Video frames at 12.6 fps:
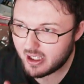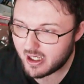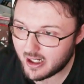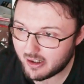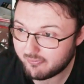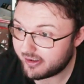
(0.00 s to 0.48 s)

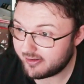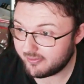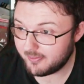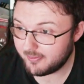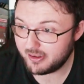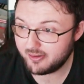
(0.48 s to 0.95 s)

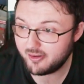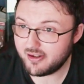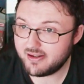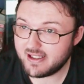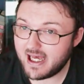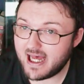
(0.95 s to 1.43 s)
Recently, we
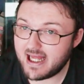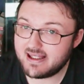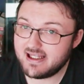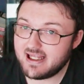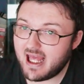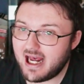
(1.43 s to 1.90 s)
learned that
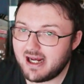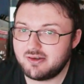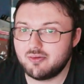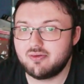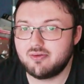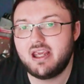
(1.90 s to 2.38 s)
the
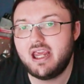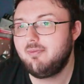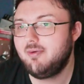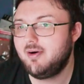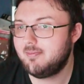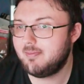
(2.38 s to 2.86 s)
actual
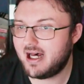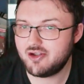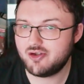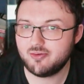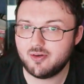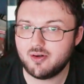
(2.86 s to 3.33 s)
camera
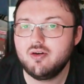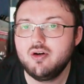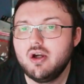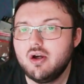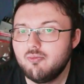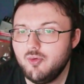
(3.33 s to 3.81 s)
module
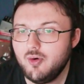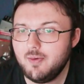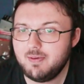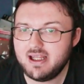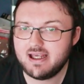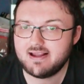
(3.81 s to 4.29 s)
will
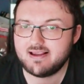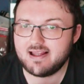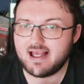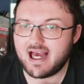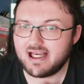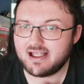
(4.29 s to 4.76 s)
be
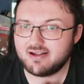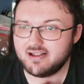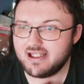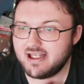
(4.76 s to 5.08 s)
exactly